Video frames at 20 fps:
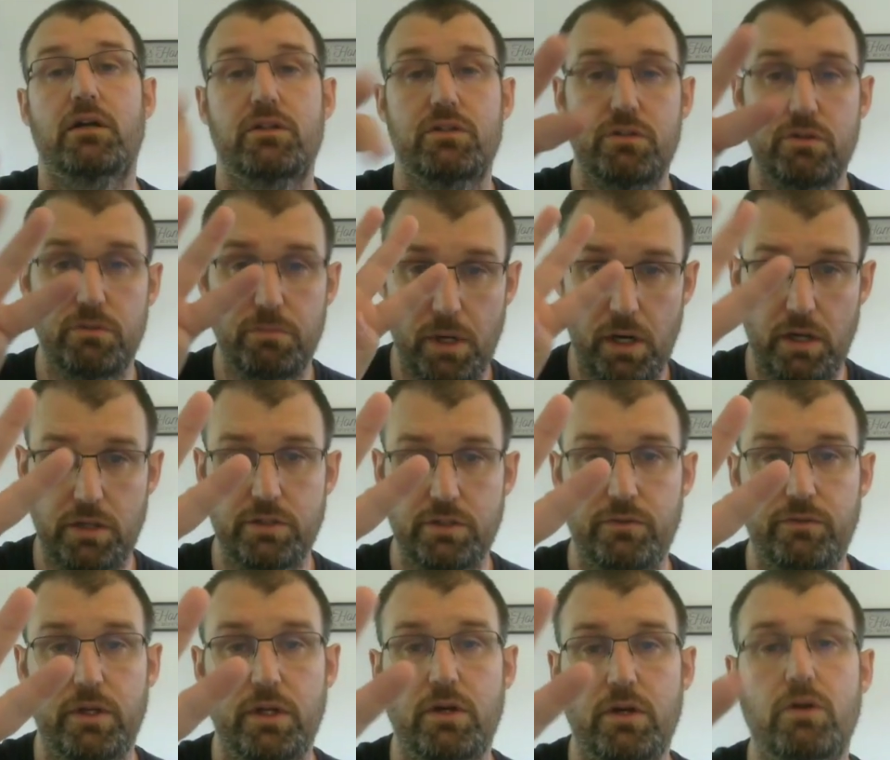to pause your
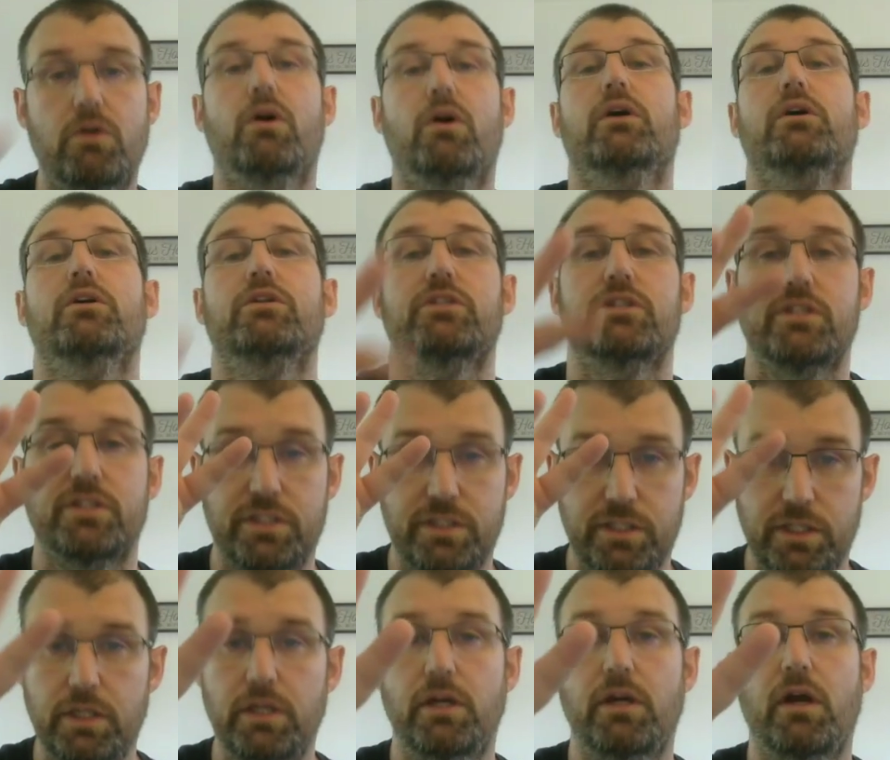video or just
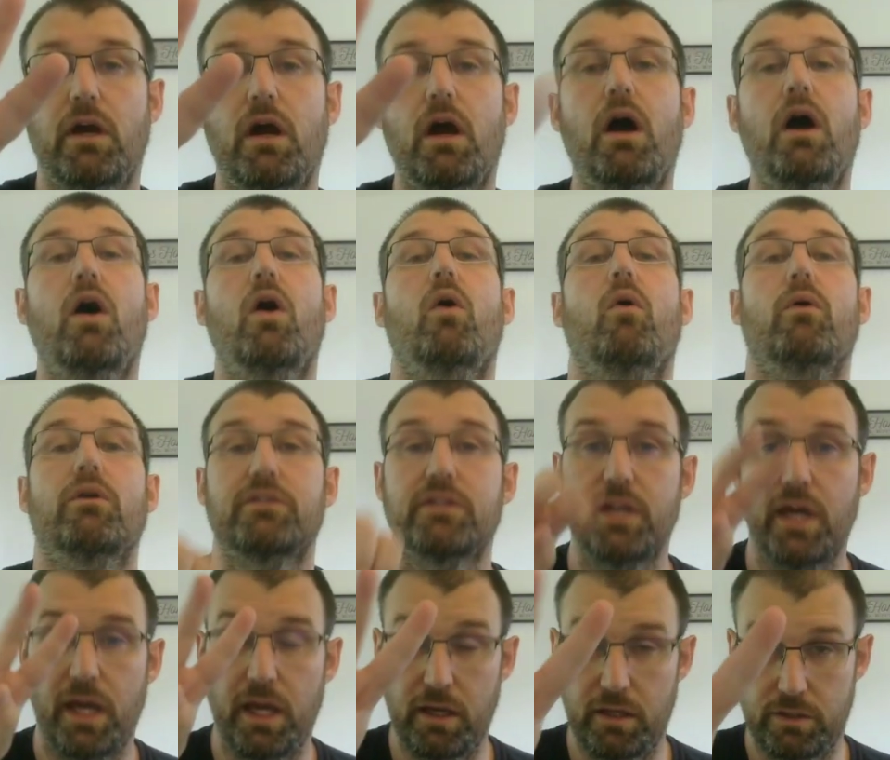see what
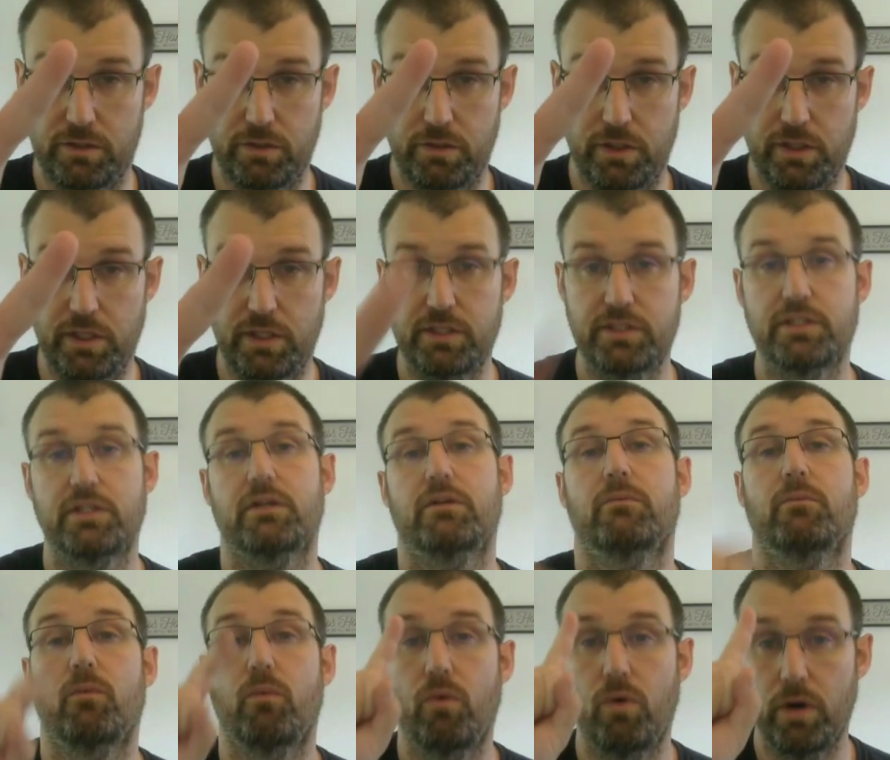the answer is
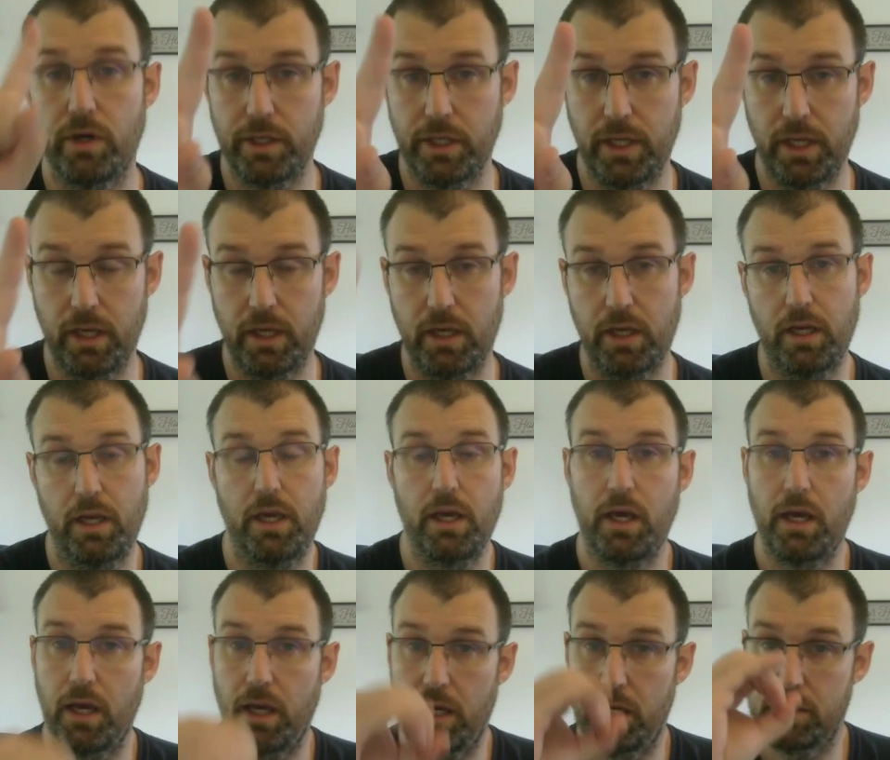in 1
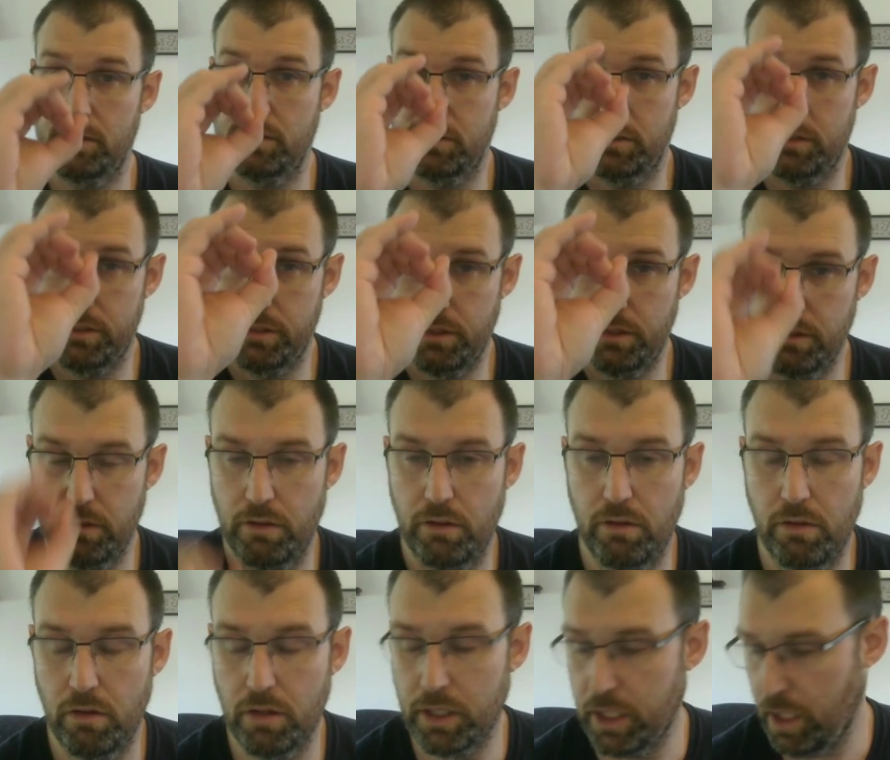and
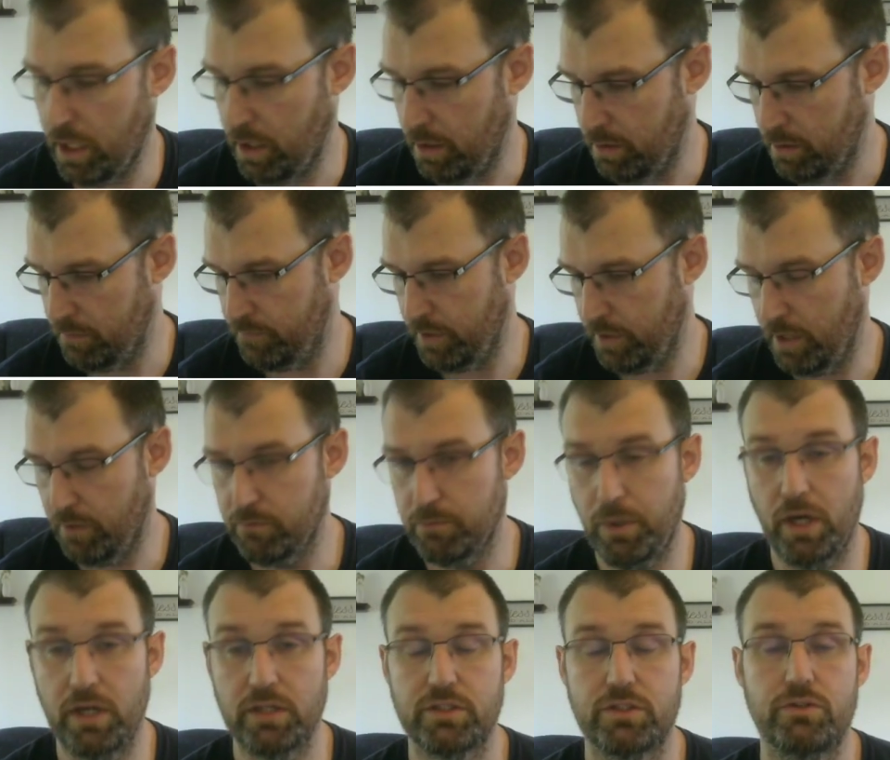0. Okay, if you haven't
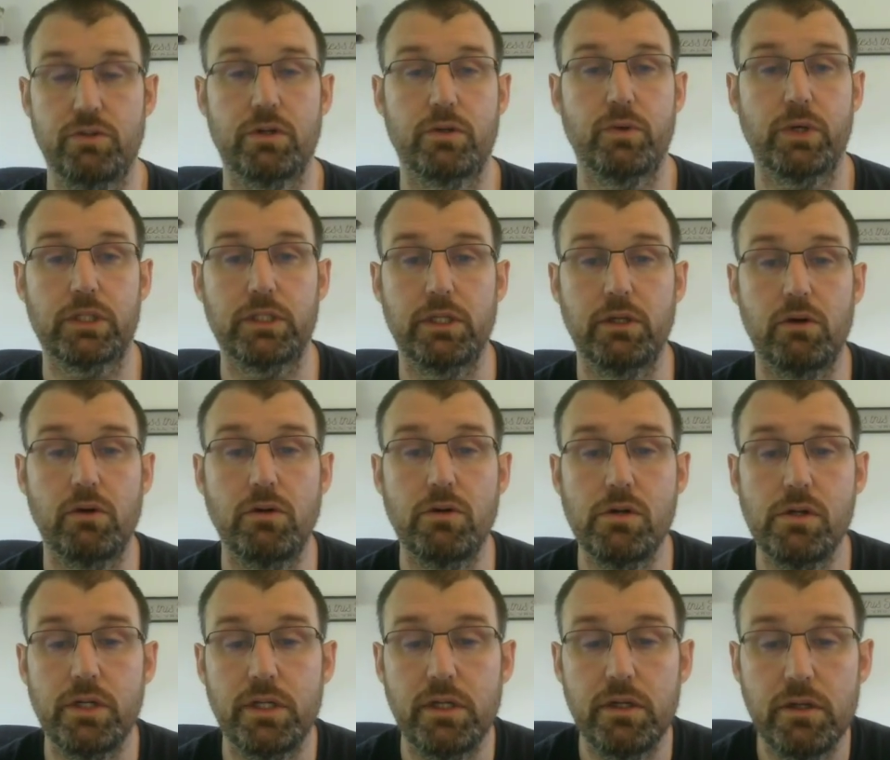paused, do it quickly,
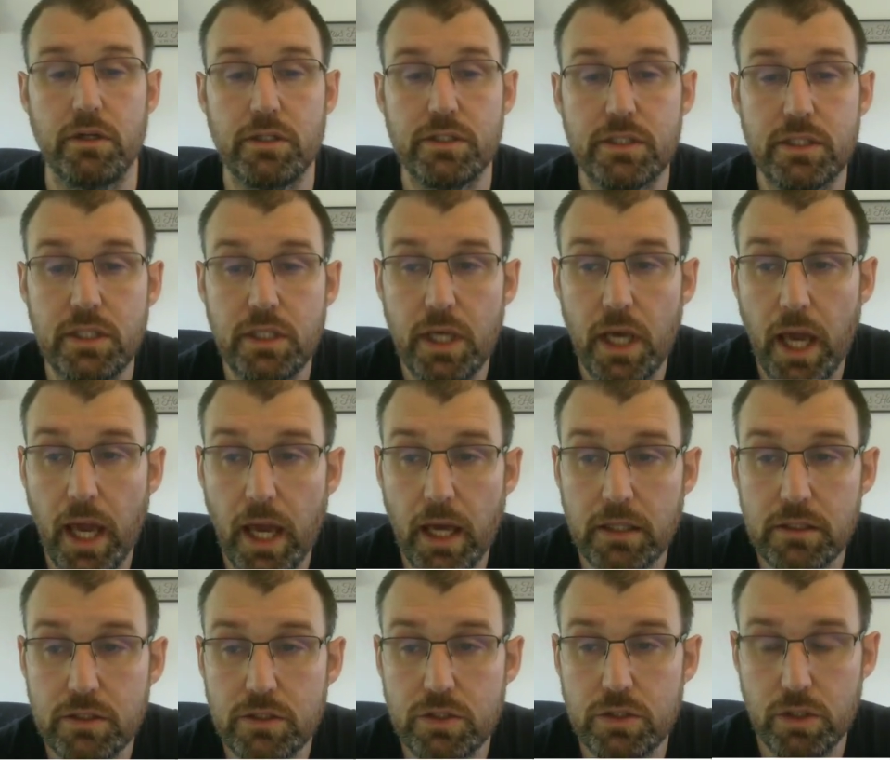or here is the
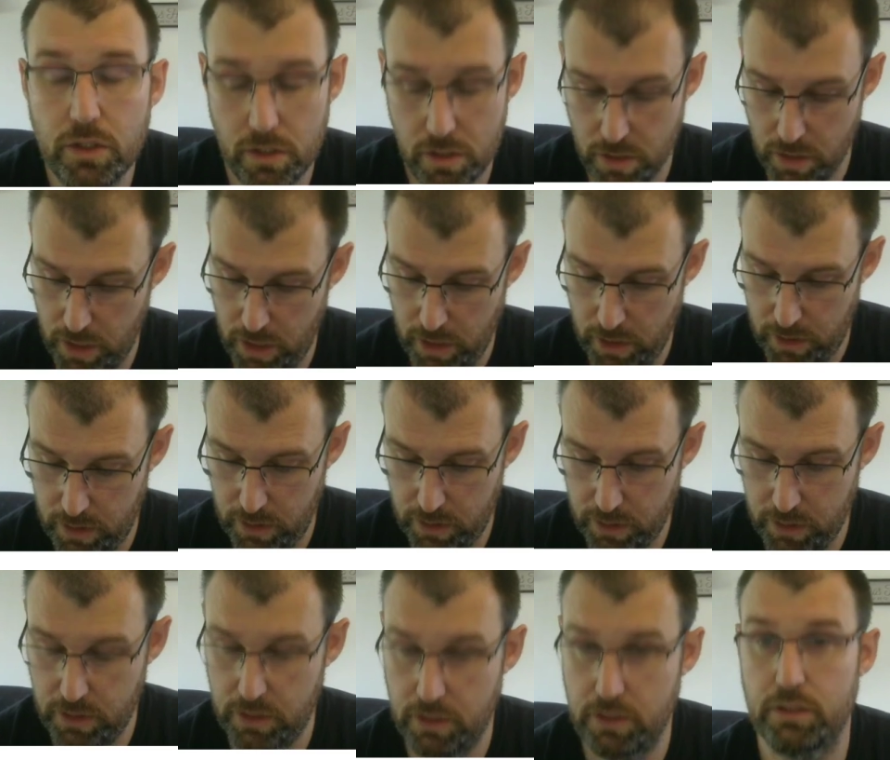answer. It
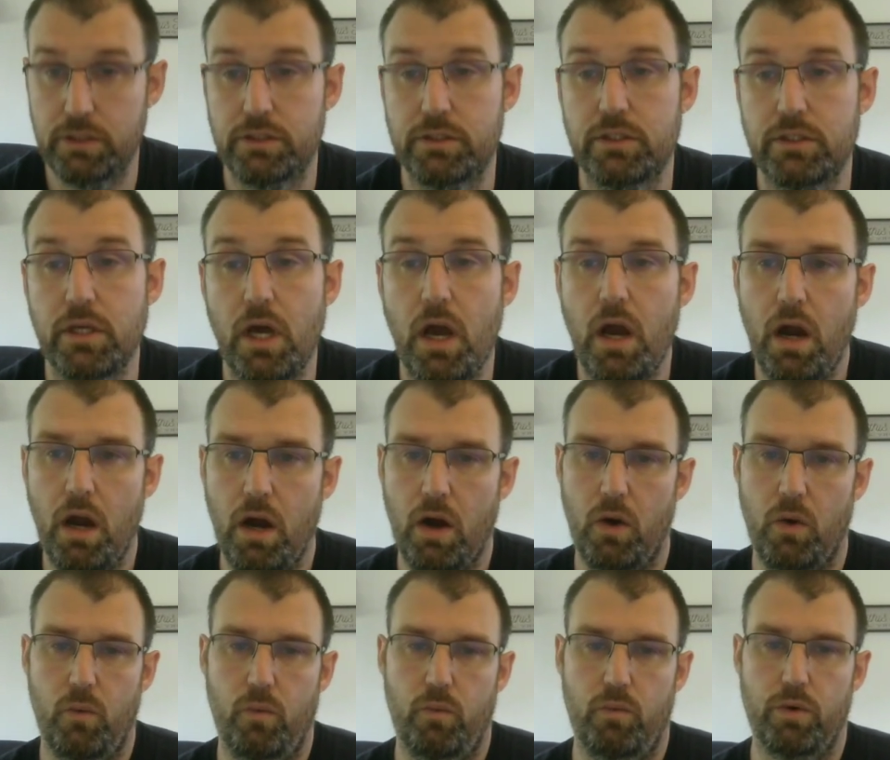is
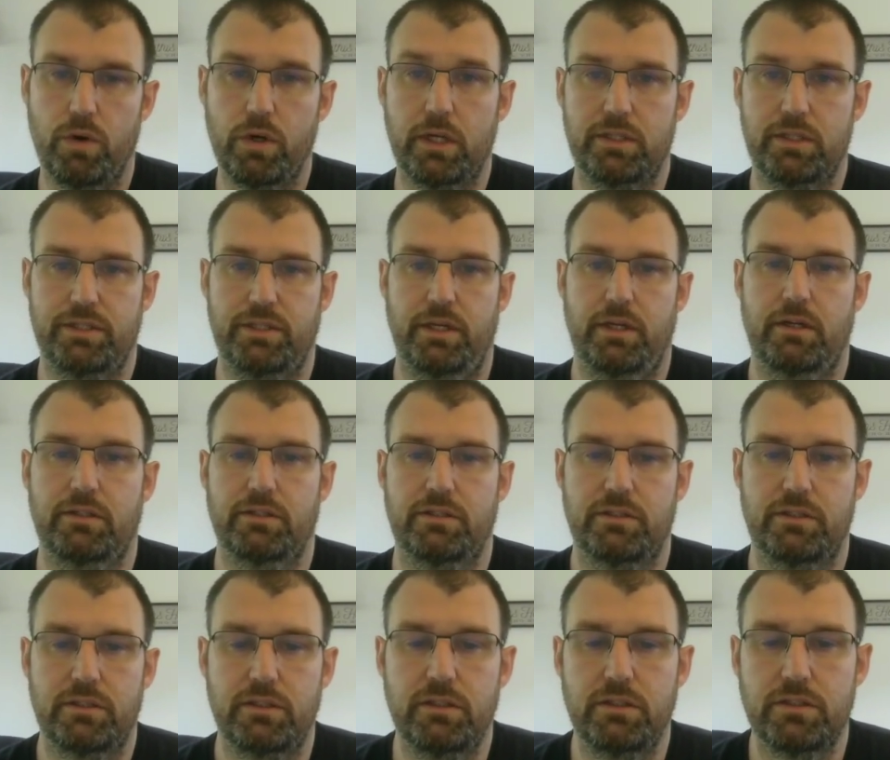rook takes
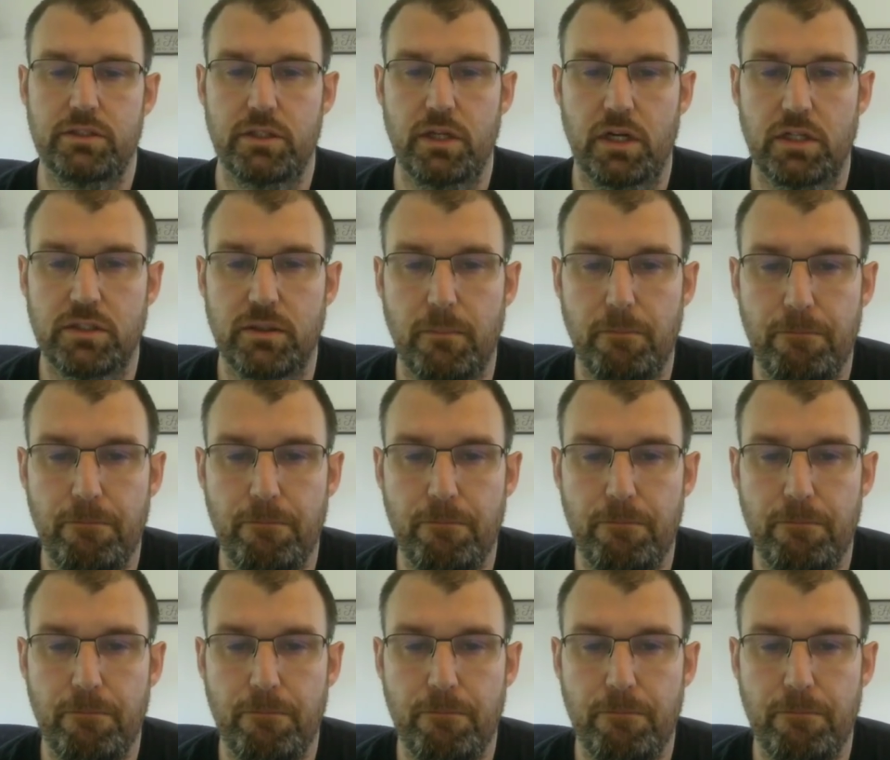c6.